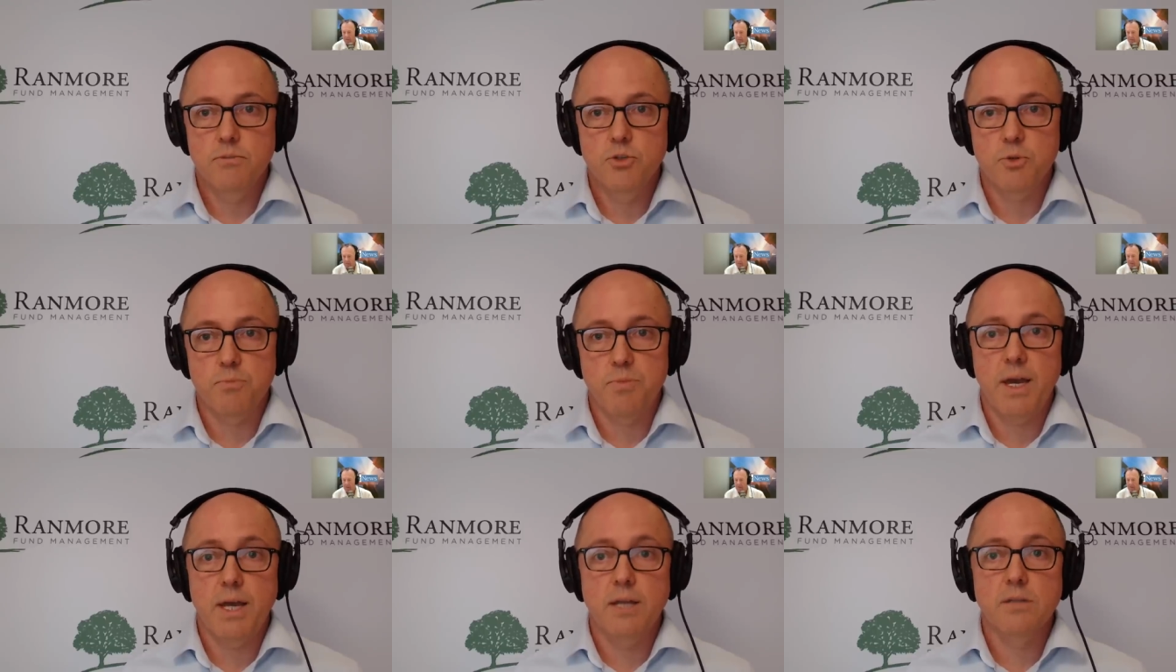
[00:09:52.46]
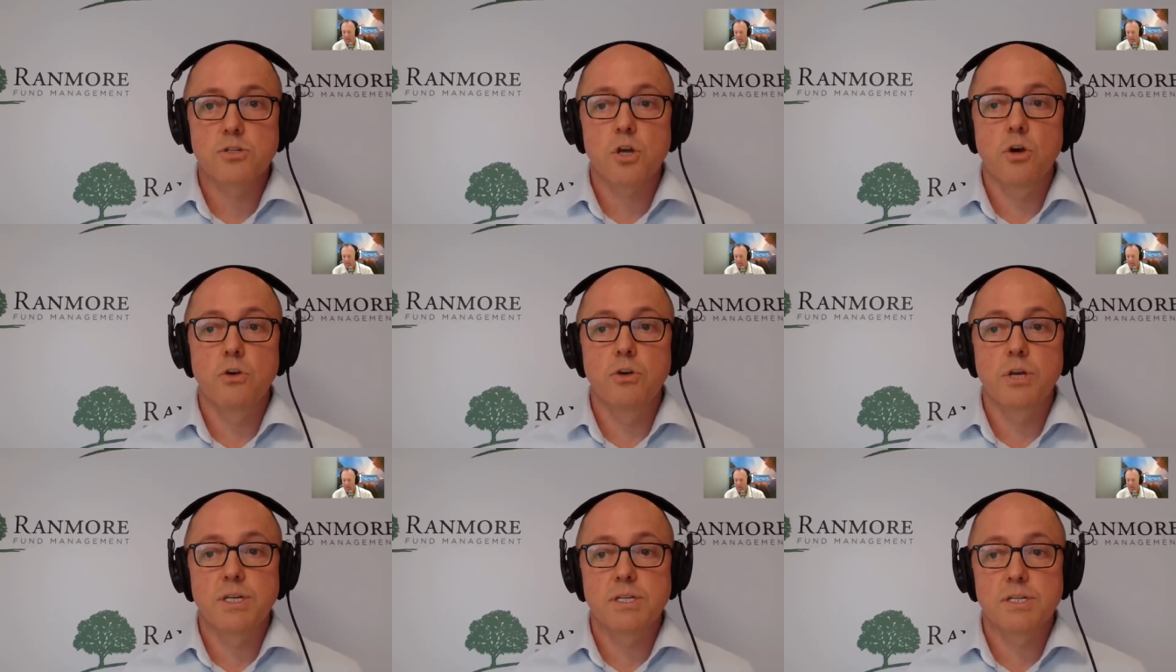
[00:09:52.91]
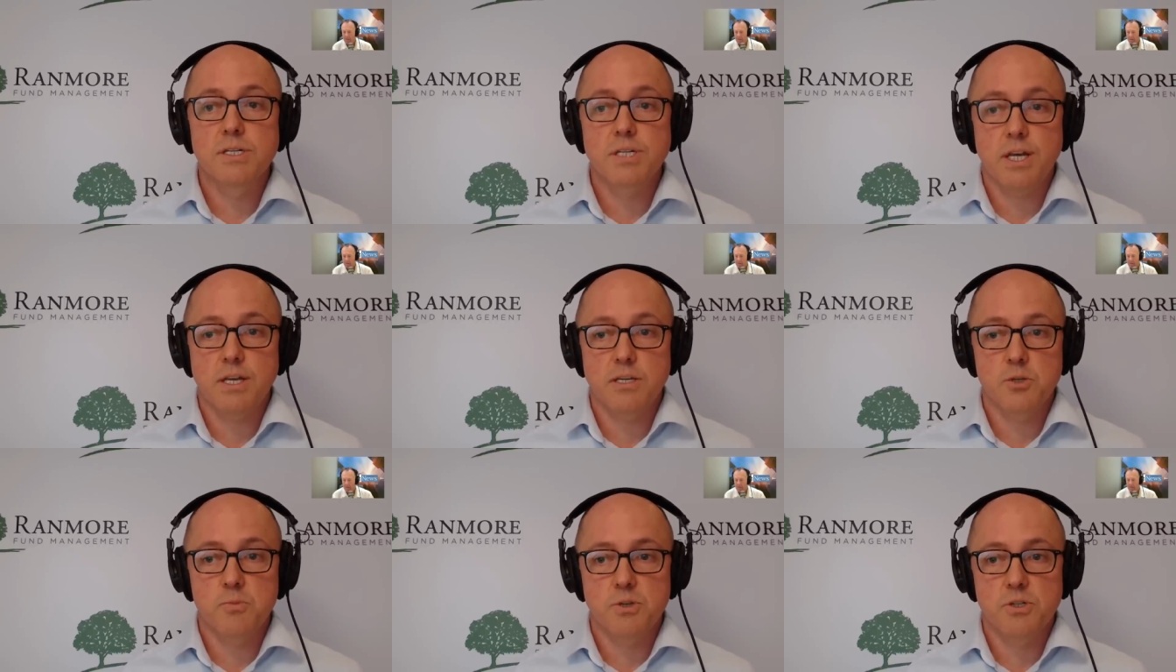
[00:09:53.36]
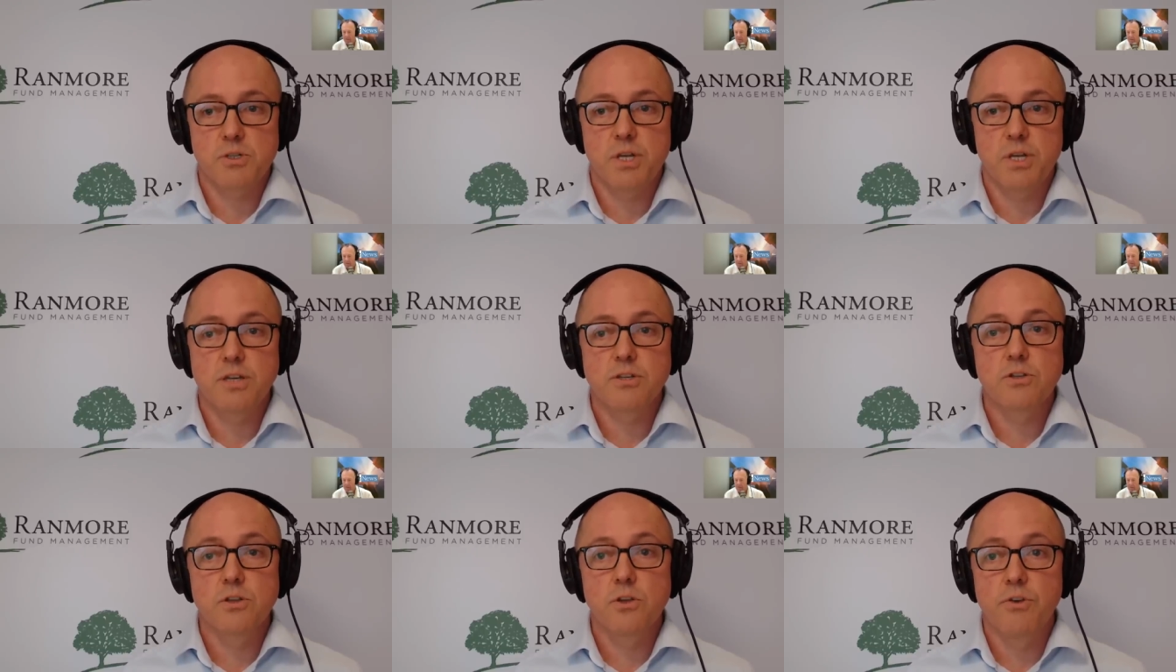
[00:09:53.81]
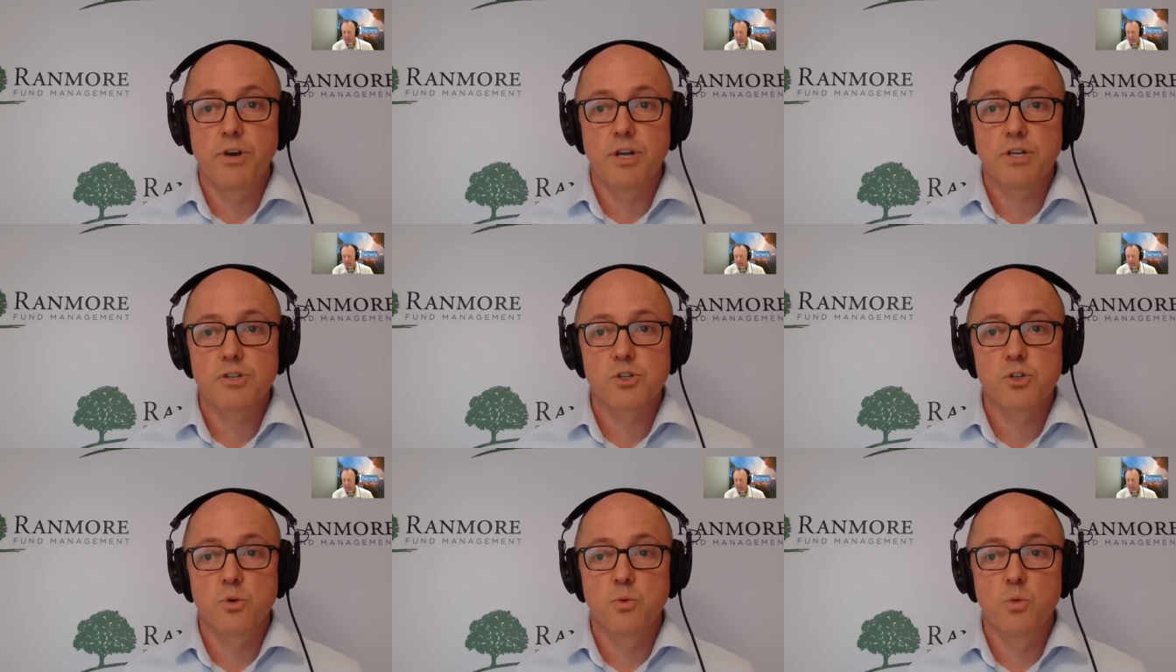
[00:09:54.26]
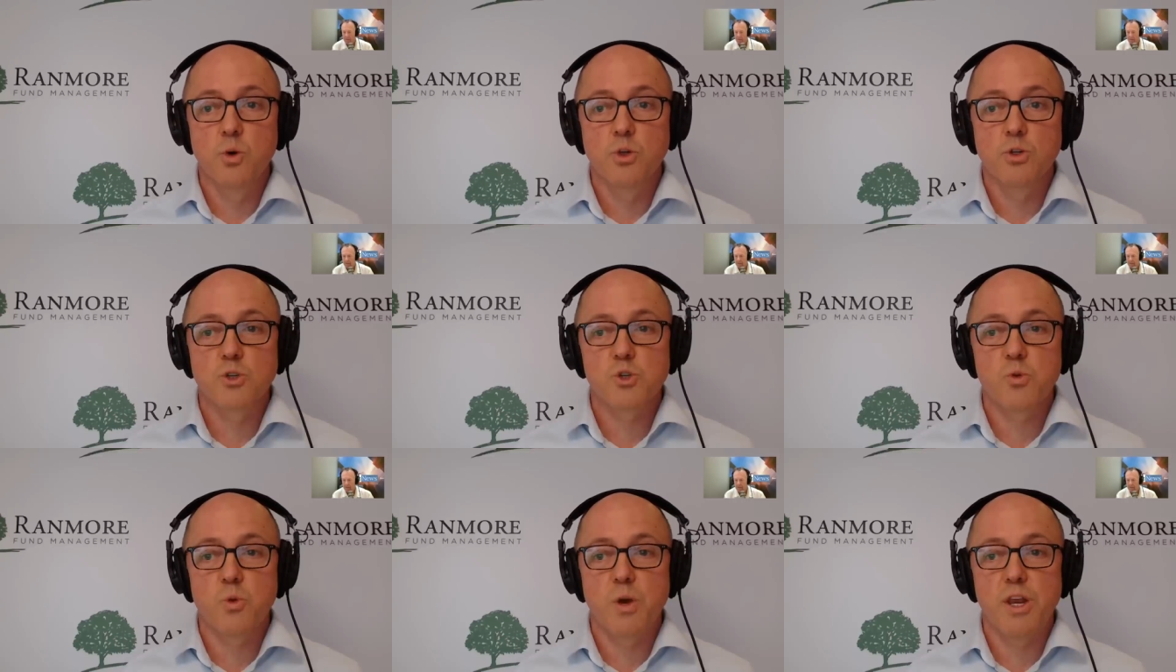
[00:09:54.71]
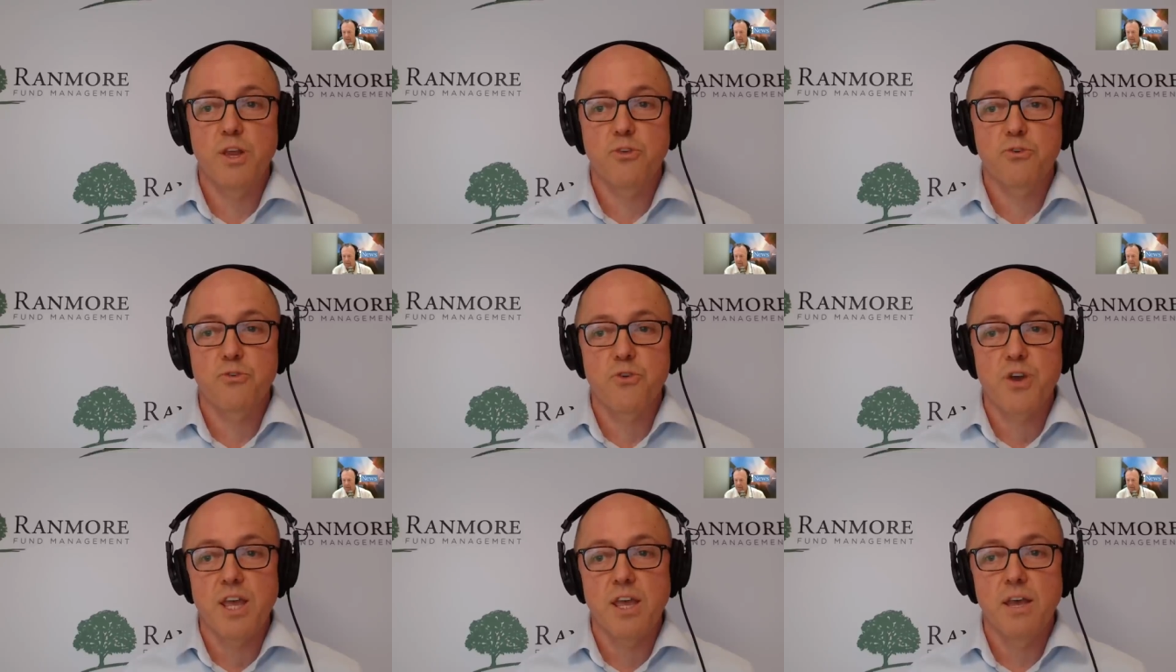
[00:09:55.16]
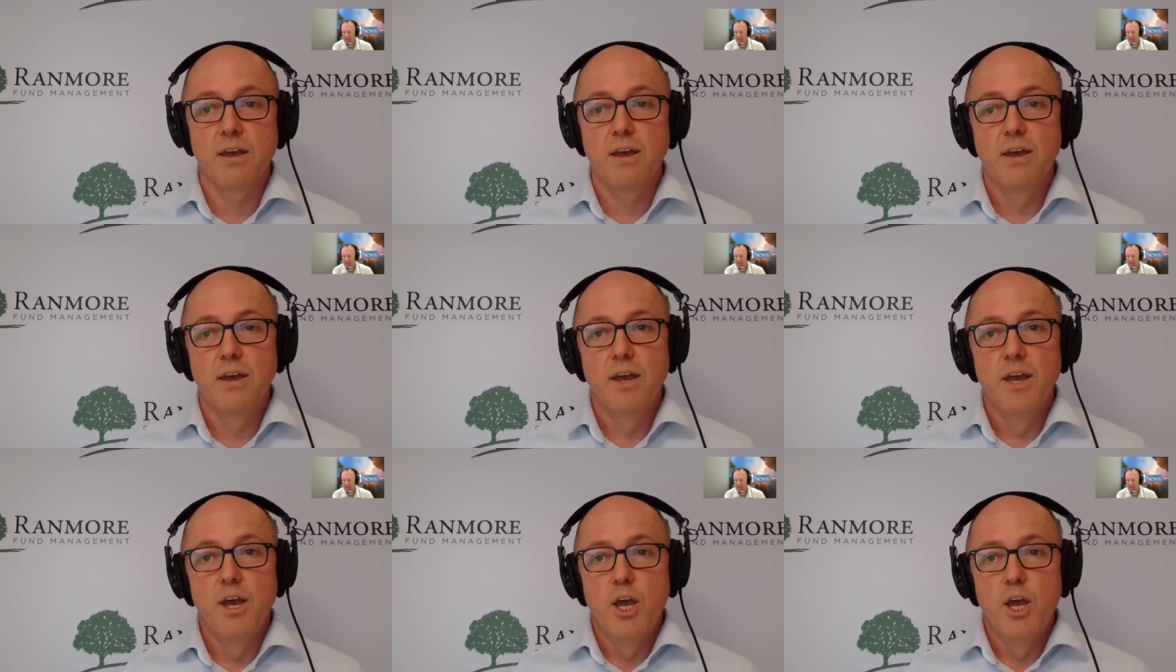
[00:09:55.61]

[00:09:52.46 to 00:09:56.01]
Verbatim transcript: Japan's only 6%, and the rest of the world's 23